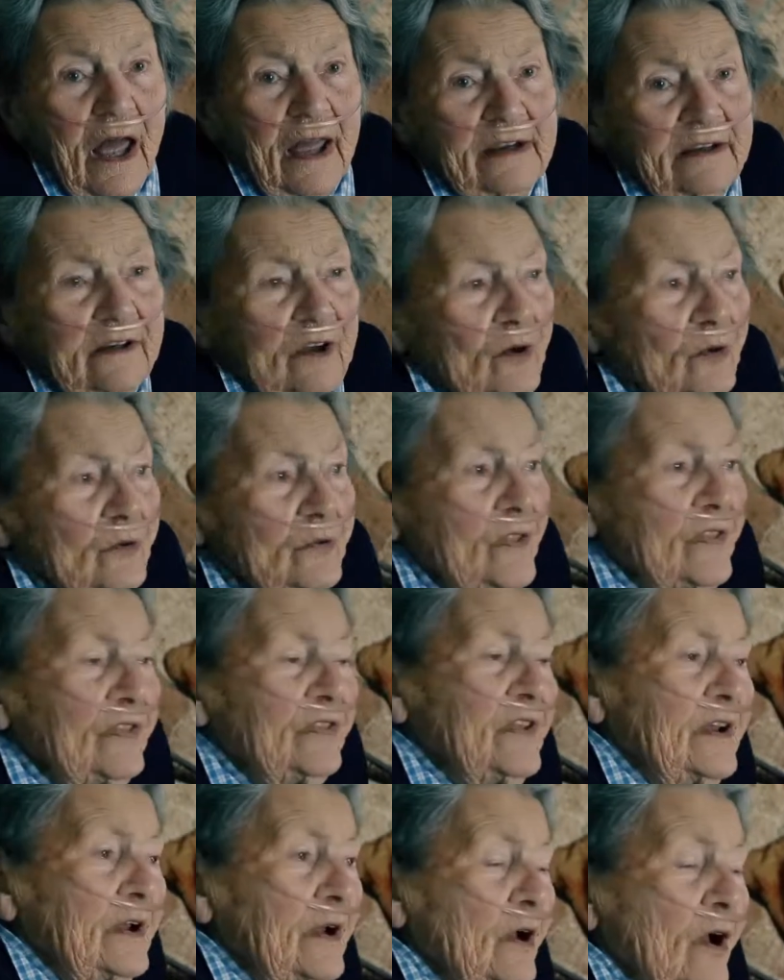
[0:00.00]
I can't
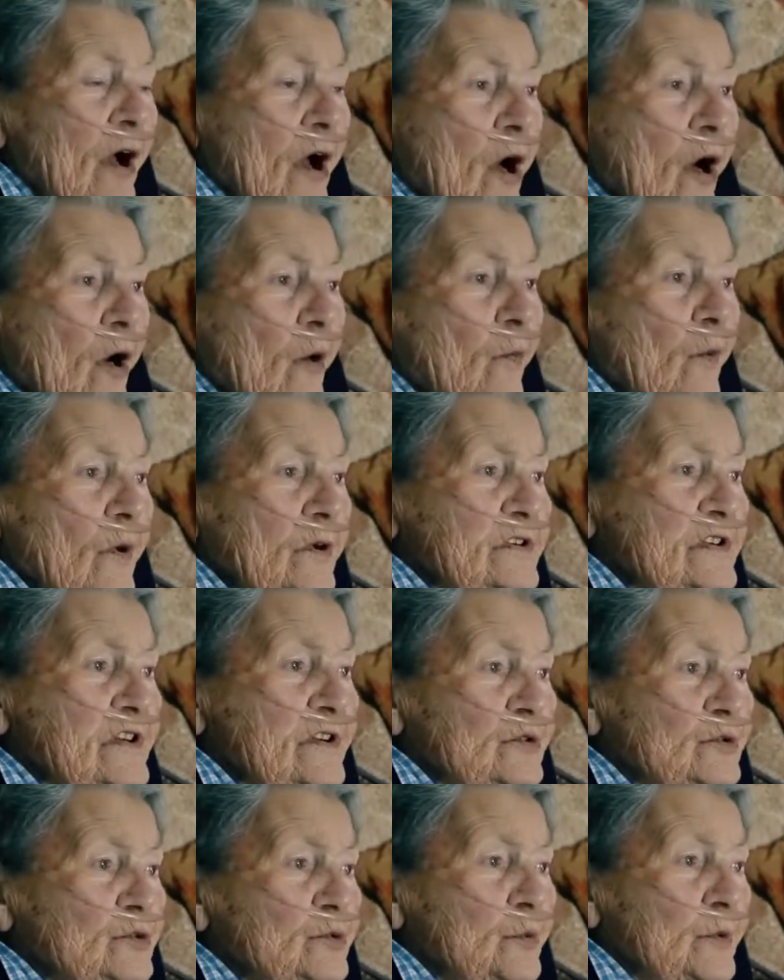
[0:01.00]
think what
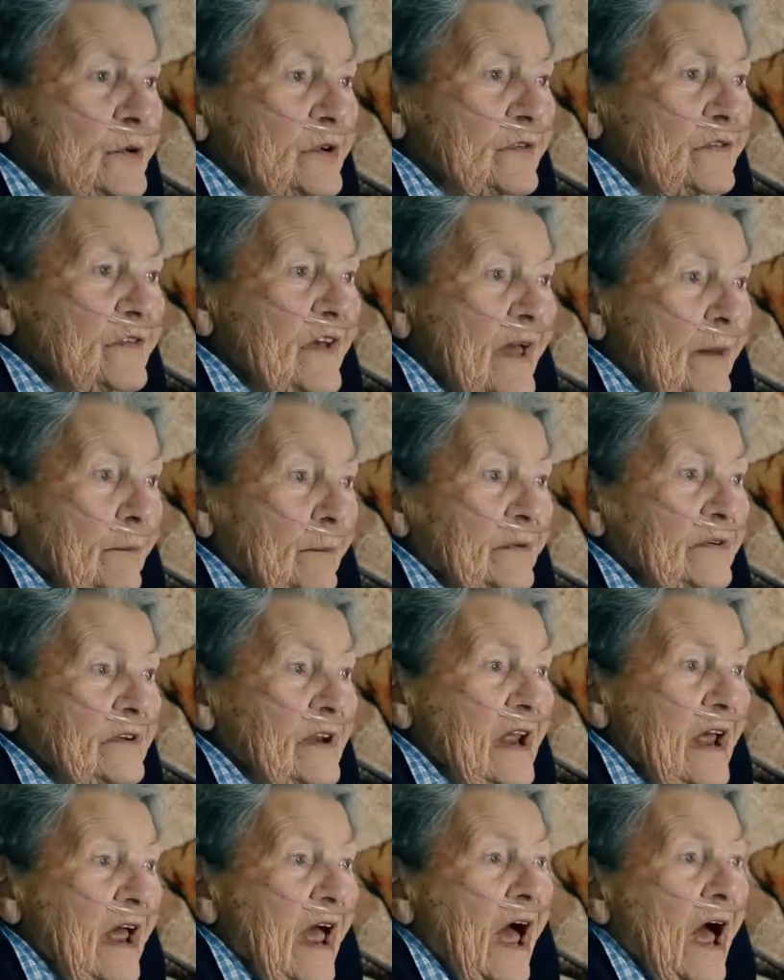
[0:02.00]
else would have
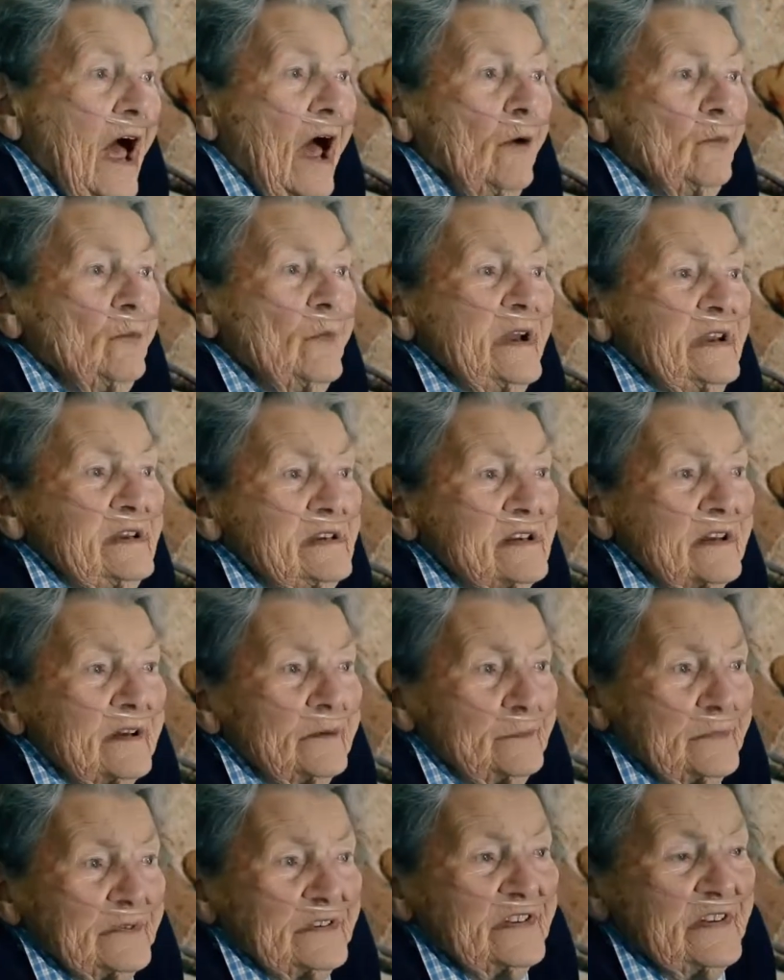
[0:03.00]
happened. I went
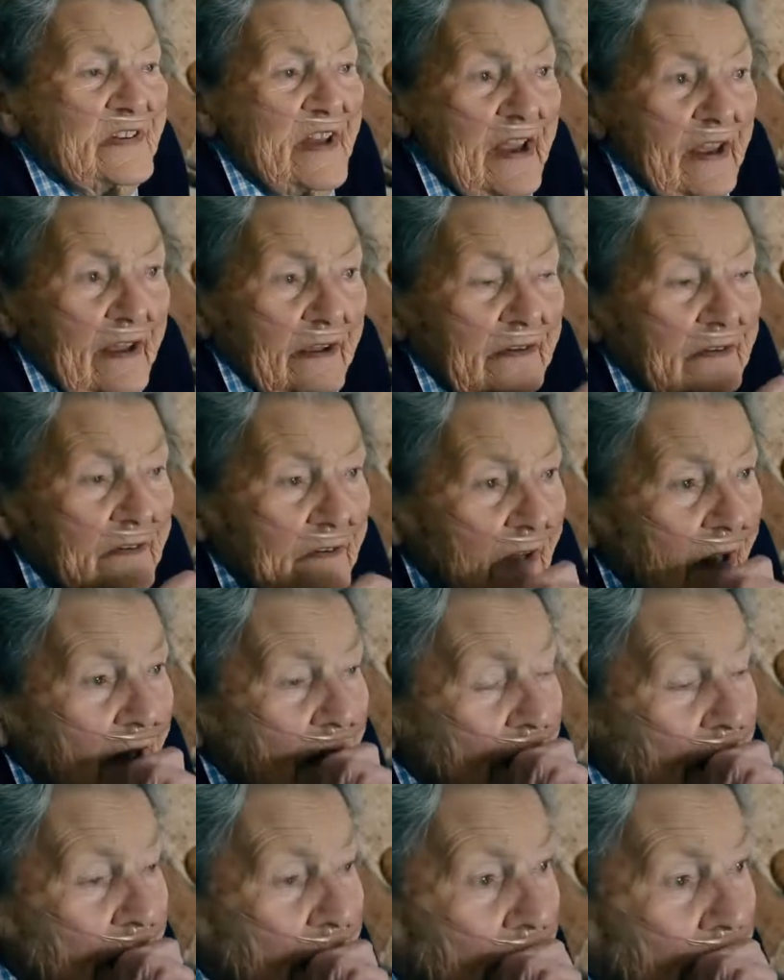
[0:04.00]
upstairs,
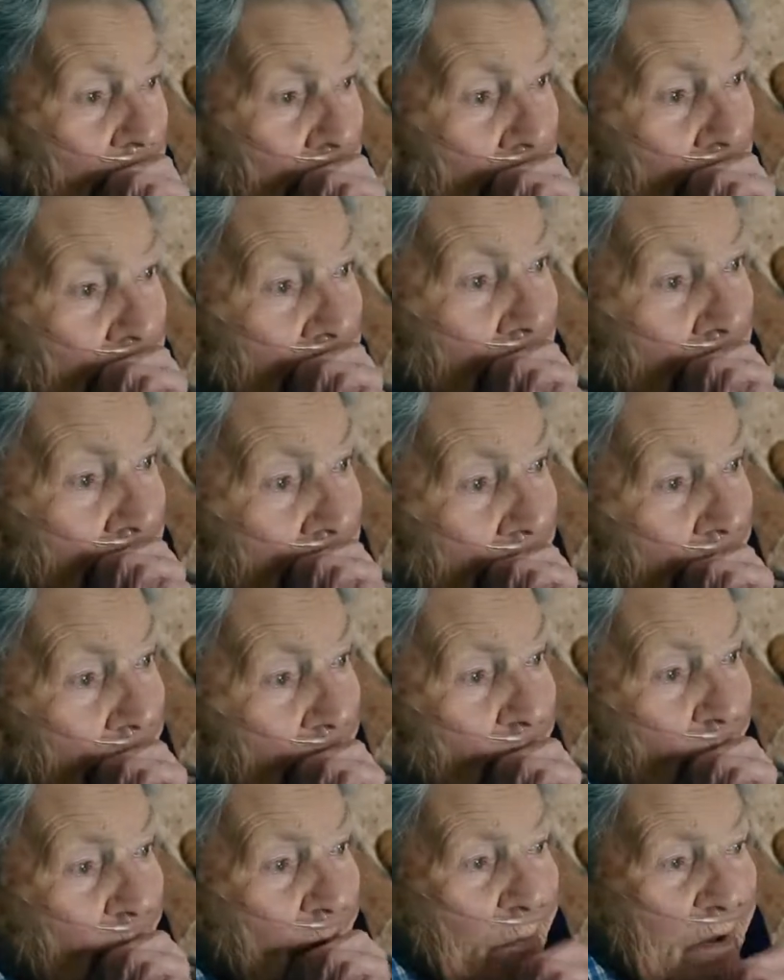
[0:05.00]

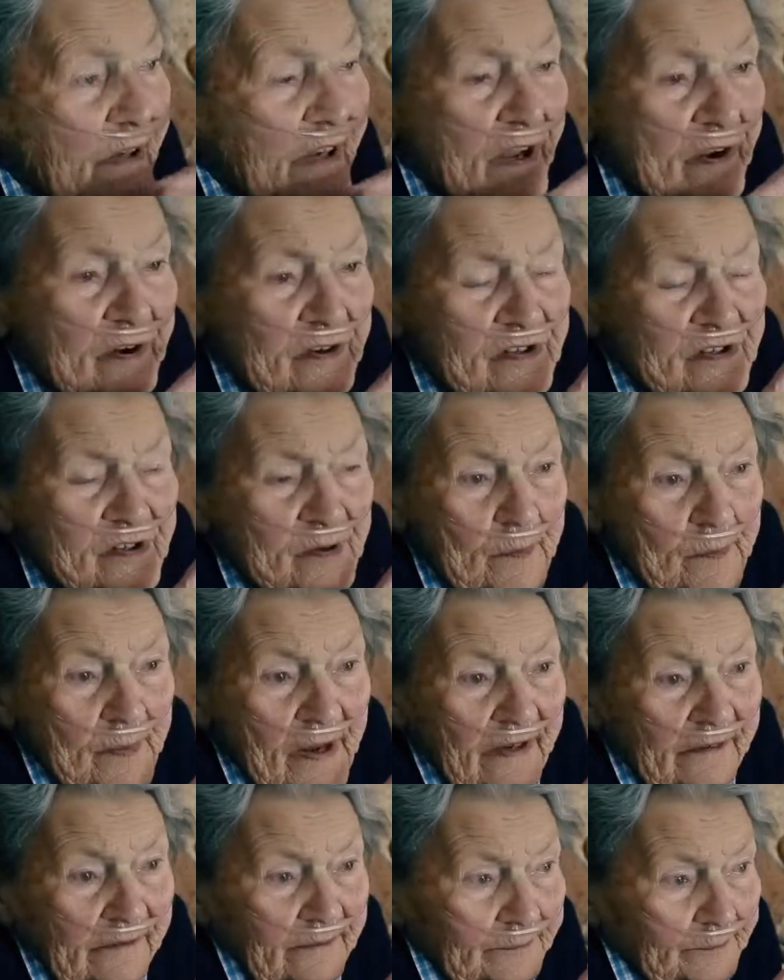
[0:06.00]
we were going to
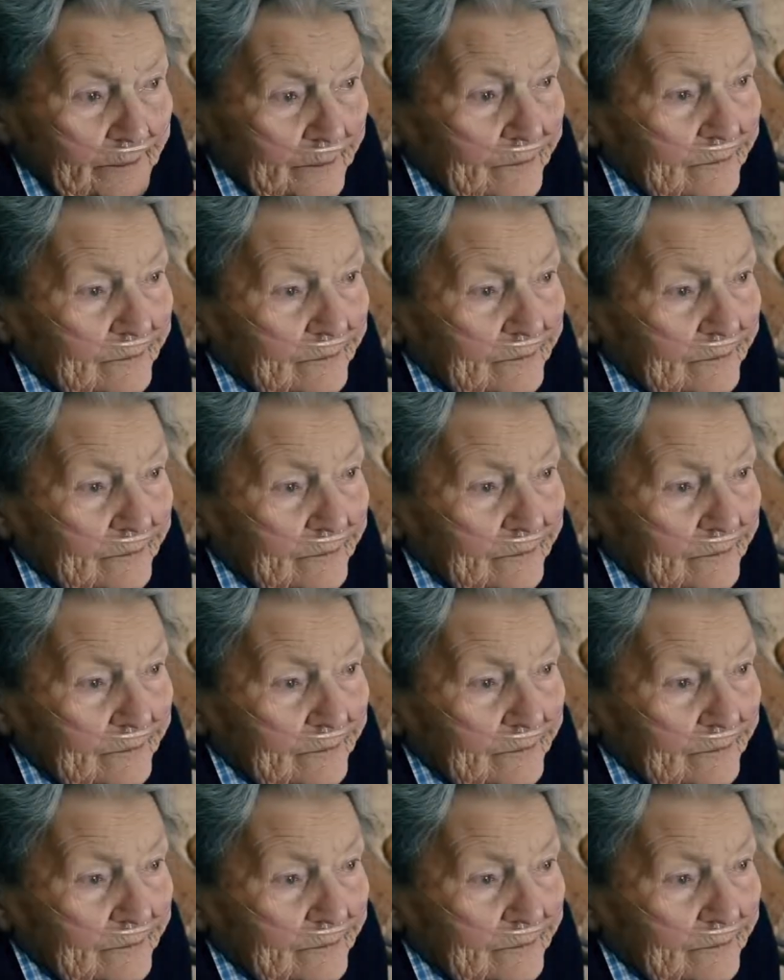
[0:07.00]
bed,